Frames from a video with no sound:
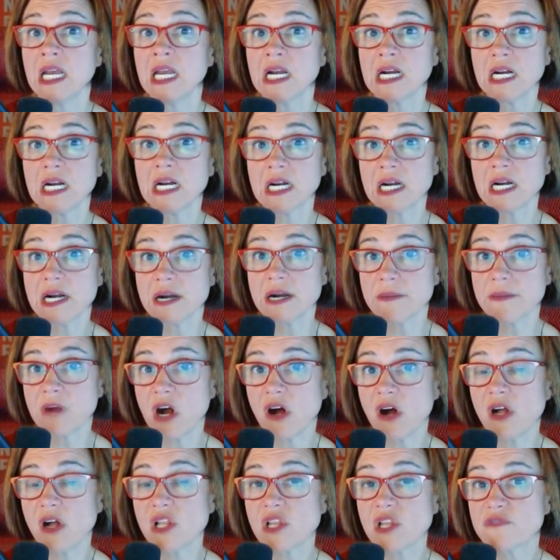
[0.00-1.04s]

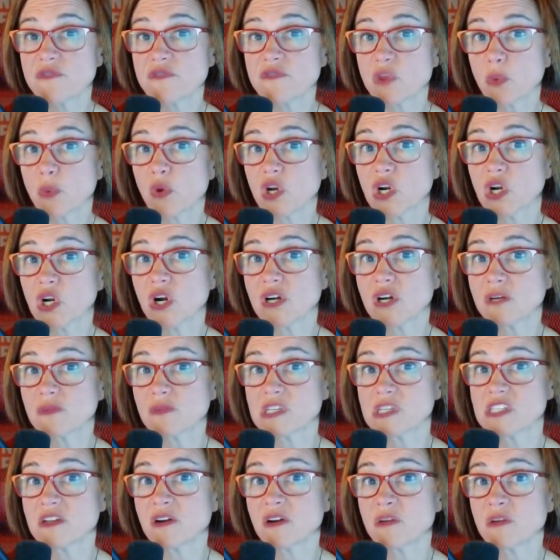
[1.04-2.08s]
All of the work on it was
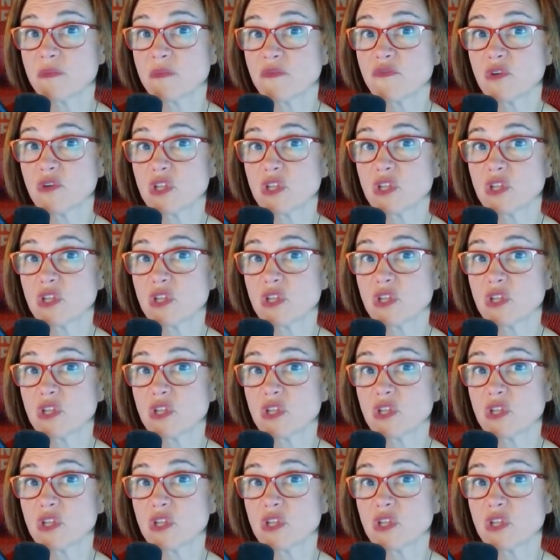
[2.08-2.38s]
done before